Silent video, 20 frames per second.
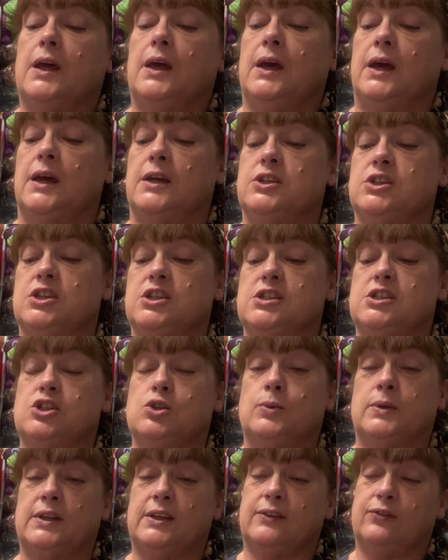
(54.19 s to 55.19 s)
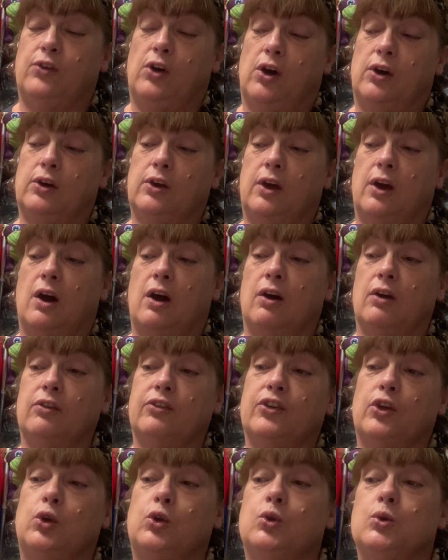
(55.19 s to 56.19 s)
and she's doing this fall, y'all,
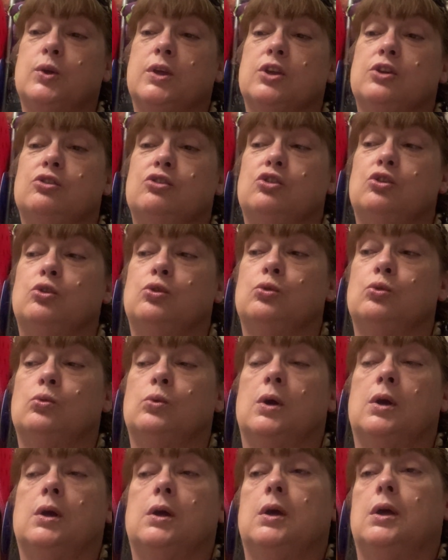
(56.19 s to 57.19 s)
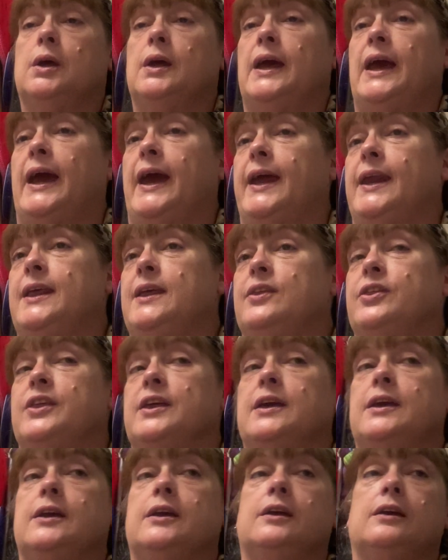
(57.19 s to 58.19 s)
so you can do
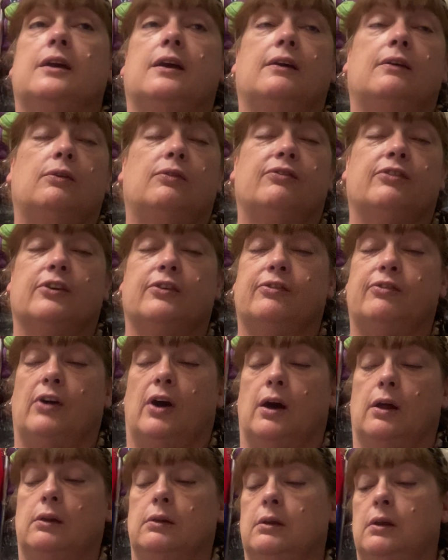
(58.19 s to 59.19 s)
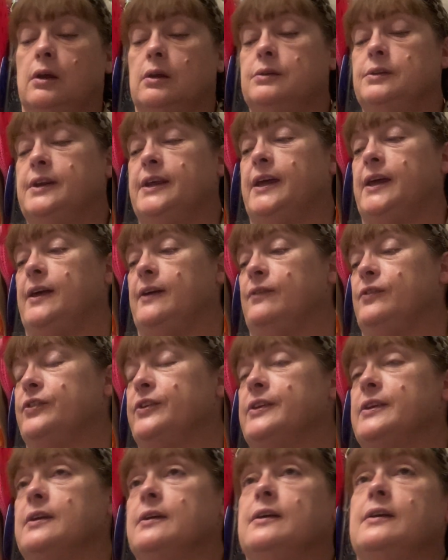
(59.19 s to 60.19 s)
anything for fall.
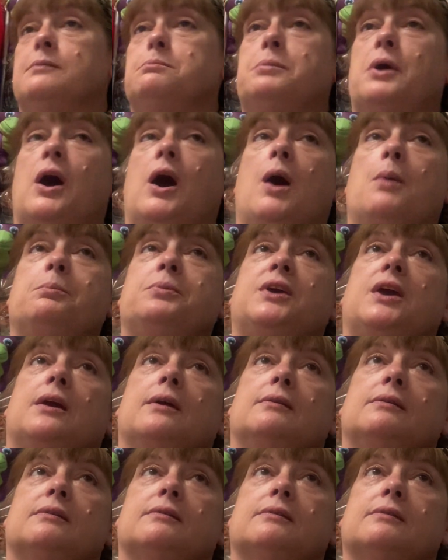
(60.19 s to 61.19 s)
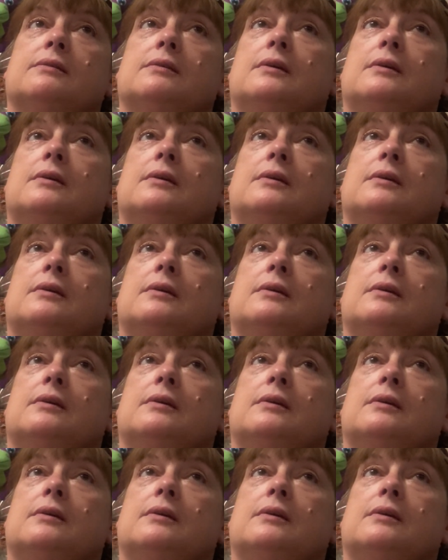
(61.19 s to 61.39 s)
Leaves, pumpkins,